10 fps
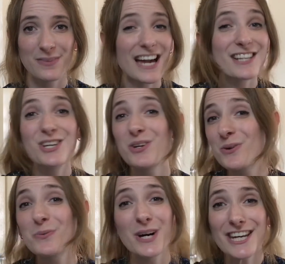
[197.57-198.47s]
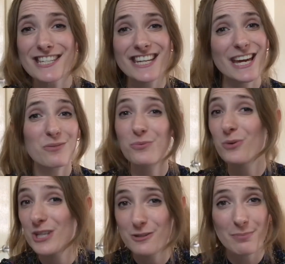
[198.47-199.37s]
And you know what? It
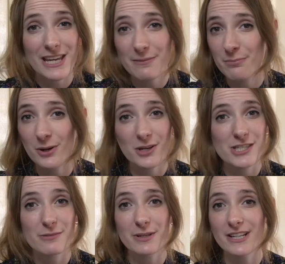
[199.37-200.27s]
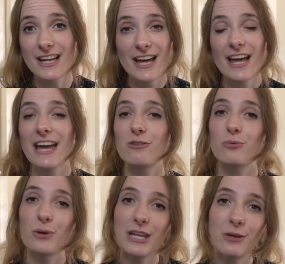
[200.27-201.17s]
would be impossible if
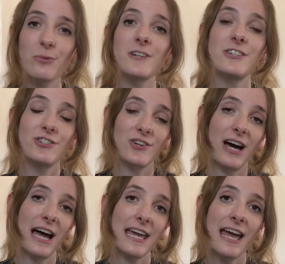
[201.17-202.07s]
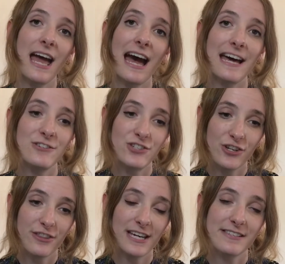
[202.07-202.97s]
we were to try and do
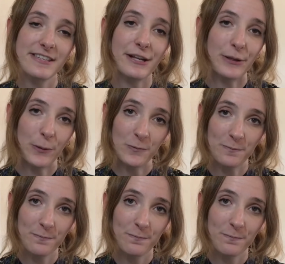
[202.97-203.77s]
this alone.